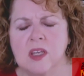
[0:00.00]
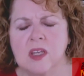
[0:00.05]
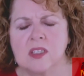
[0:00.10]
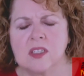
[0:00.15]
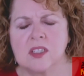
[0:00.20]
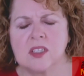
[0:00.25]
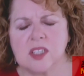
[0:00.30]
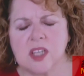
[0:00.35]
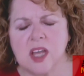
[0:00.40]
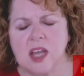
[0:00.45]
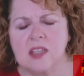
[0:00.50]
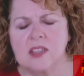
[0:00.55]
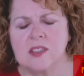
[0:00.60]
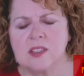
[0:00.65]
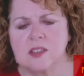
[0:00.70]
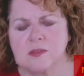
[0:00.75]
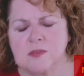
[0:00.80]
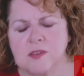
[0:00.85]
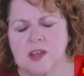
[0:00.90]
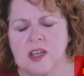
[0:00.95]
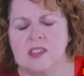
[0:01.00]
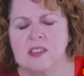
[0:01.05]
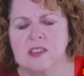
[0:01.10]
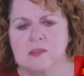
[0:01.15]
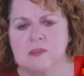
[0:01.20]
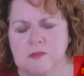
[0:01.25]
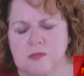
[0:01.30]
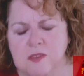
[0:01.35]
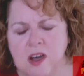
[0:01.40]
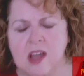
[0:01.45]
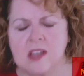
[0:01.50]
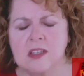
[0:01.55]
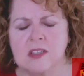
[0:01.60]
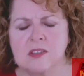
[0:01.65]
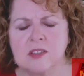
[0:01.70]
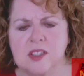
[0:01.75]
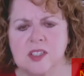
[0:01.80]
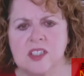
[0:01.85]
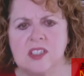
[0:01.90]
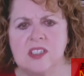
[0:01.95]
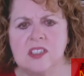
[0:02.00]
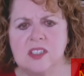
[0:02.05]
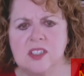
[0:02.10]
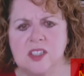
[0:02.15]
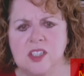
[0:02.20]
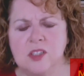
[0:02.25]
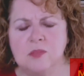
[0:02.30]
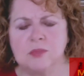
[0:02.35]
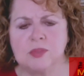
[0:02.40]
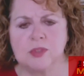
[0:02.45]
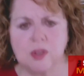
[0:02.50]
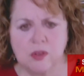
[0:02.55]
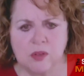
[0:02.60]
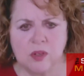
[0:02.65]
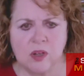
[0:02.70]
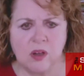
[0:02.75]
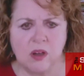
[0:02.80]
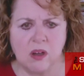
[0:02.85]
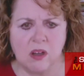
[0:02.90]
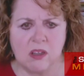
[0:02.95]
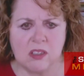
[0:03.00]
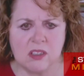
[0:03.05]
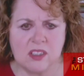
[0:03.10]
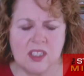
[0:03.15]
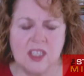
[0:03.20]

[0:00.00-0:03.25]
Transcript: decides to finally follow CDC protocols,